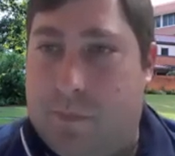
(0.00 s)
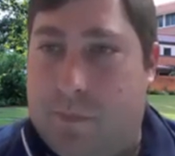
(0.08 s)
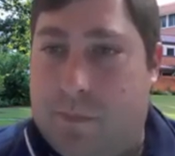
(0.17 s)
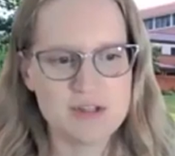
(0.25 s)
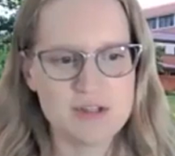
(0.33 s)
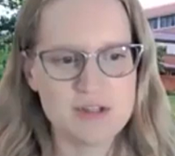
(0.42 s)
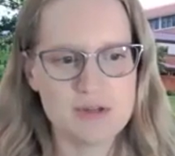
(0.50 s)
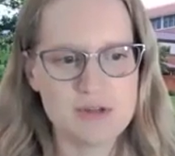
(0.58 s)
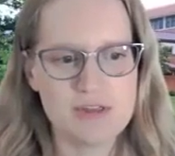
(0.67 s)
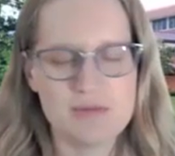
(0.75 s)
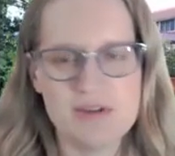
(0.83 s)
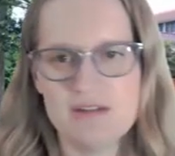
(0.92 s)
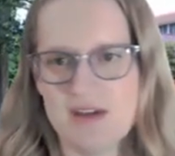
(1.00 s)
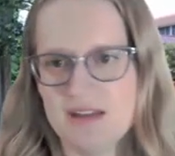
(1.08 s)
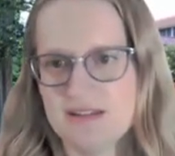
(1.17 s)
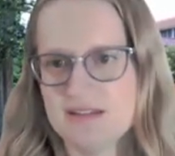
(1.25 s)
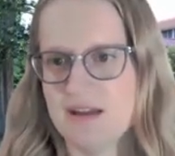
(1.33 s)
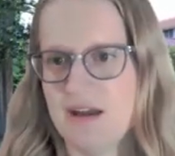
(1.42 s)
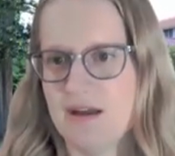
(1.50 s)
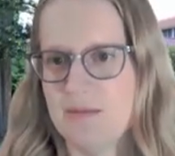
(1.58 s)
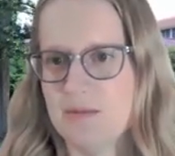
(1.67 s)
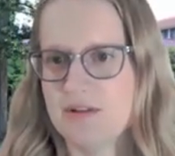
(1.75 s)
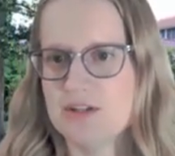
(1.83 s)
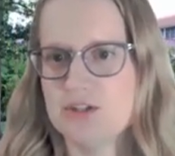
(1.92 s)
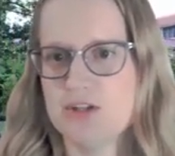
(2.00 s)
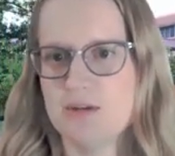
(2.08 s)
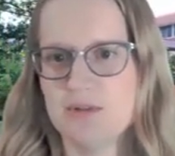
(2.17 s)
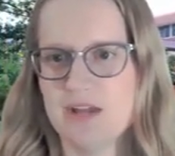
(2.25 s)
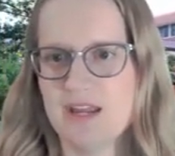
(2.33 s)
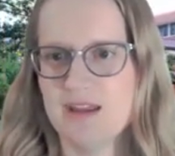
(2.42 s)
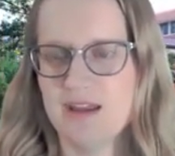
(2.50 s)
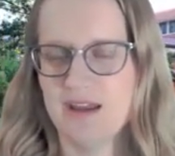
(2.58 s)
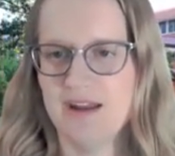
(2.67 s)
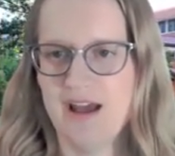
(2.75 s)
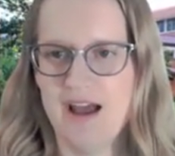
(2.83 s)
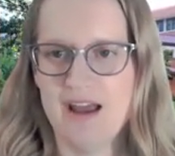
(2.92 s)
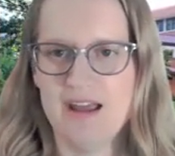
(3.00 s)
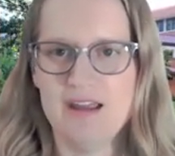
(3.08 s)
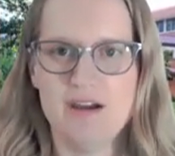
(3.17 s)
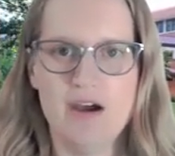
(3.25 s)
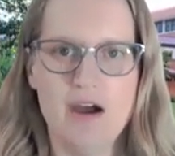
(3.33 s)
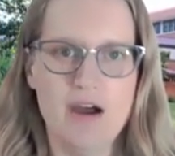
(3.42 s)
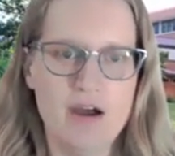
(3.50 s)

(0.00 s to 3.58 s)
And so the three of us, Alicia, Blake, and I,